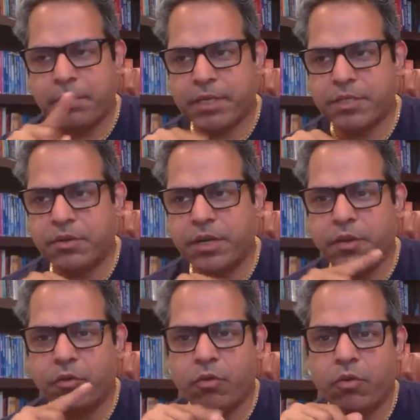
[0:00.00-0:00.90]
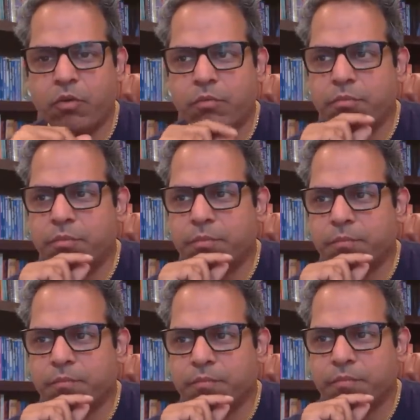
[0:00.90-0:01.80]
my picture in your home
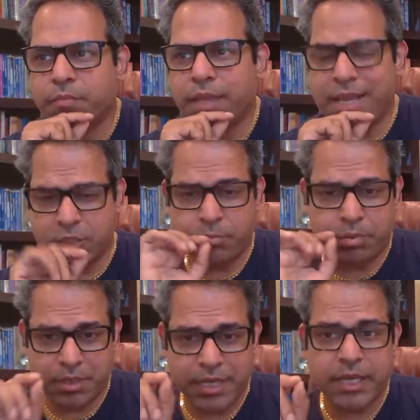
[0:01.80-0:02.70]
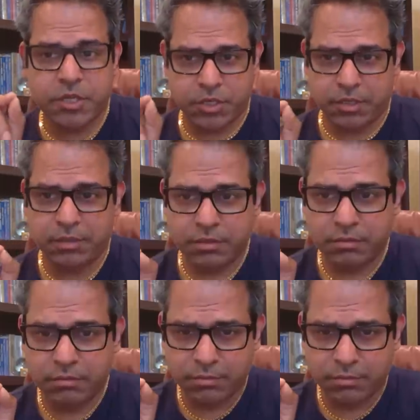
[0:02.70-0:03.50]
as a protection,